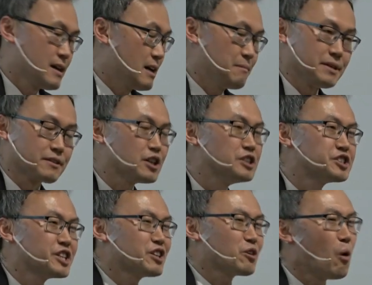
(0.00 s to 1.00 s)
I mean,
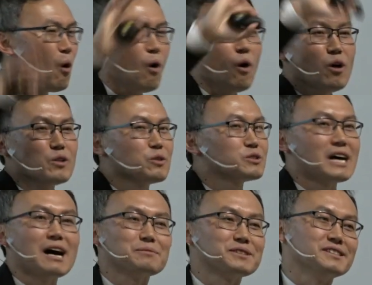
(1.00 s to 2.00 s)
considering all those
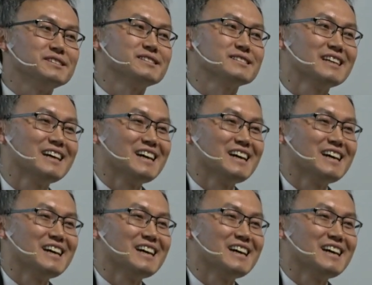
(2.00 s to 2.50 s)
options,